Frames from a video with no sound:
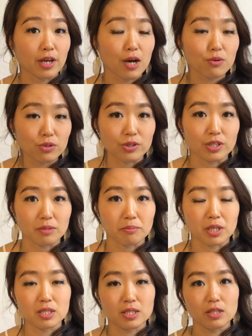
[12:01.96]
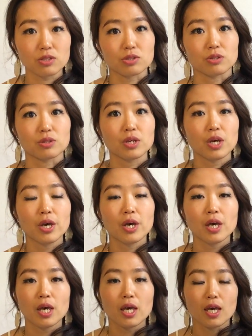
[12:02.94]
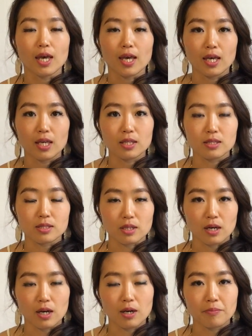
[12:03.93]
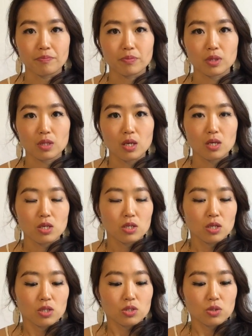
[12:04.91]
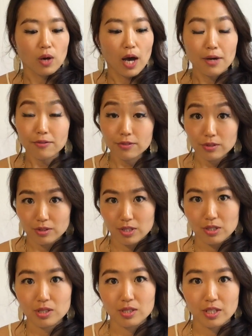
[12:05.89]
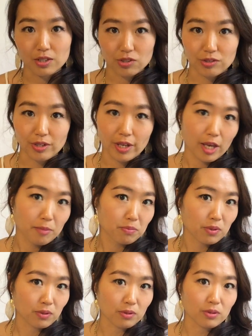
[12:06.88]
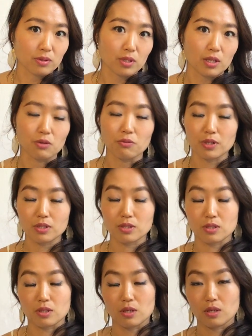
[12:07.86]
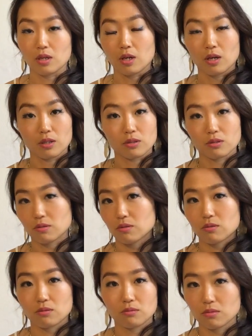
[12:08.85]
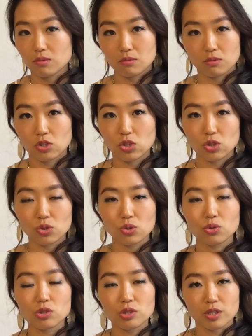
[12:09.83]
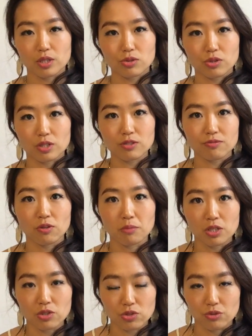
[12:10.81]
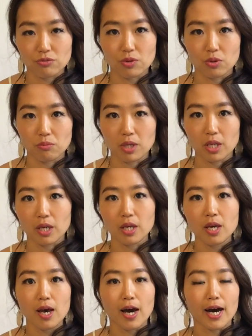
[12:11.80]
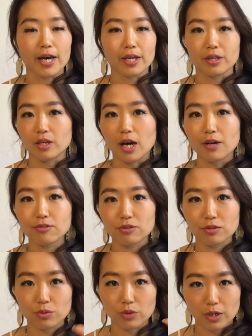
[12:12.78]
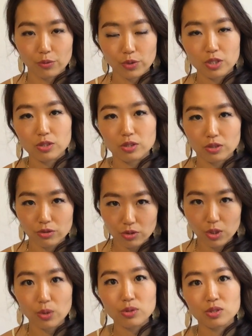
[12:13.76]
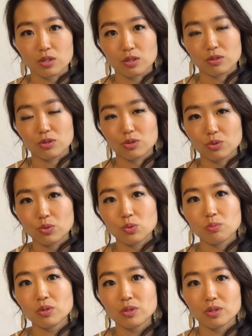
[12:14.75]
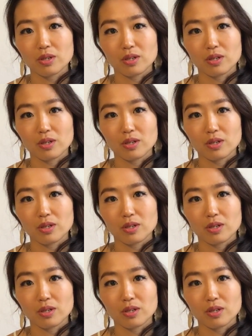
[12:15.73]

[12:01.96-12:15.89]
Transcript: an hour in my session. And so after this session happened, it was a huge transformation for me. After we closed the Zoom